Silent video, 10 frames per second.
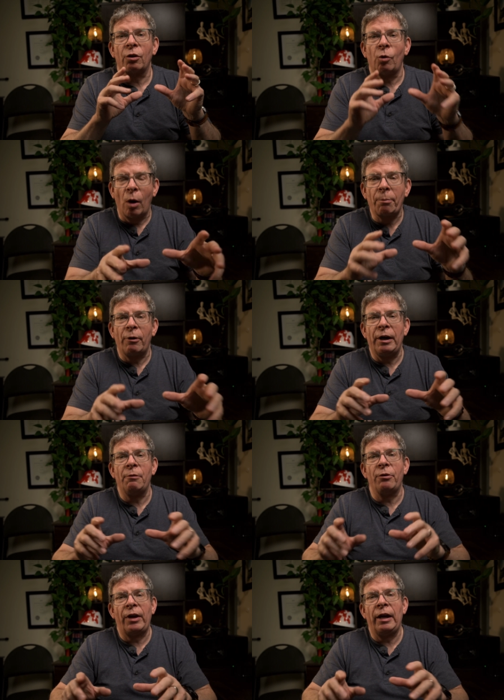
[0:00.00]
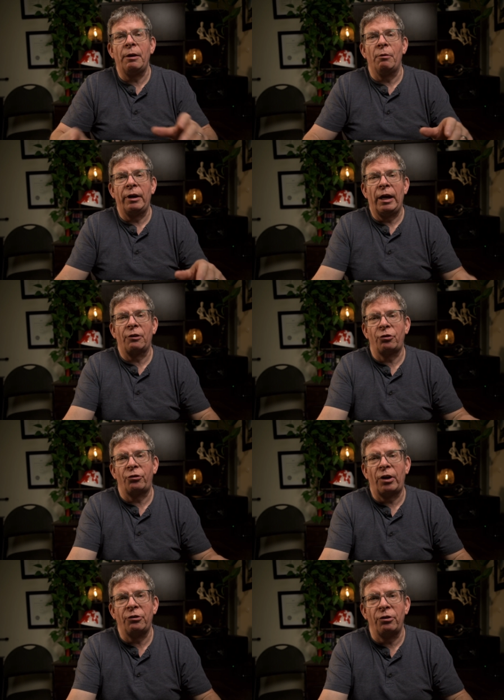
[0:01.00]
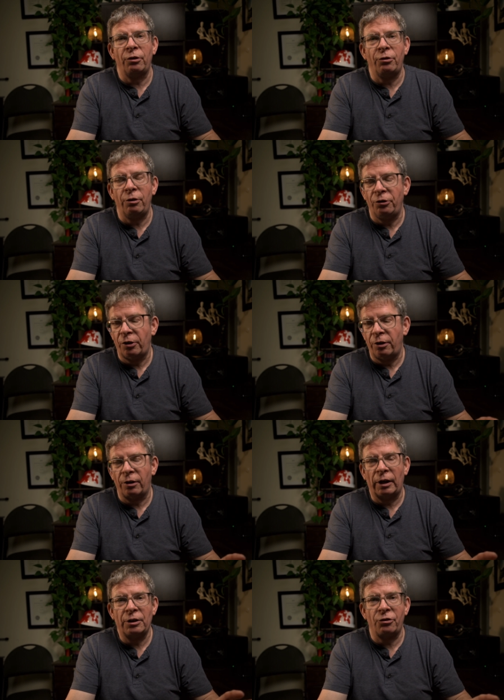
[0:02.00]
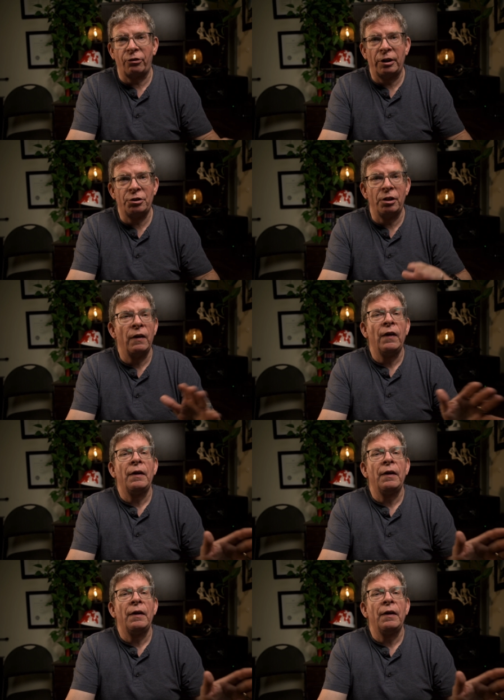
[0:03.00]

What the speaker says: cooperating with anyone exercising their duties under the legislation.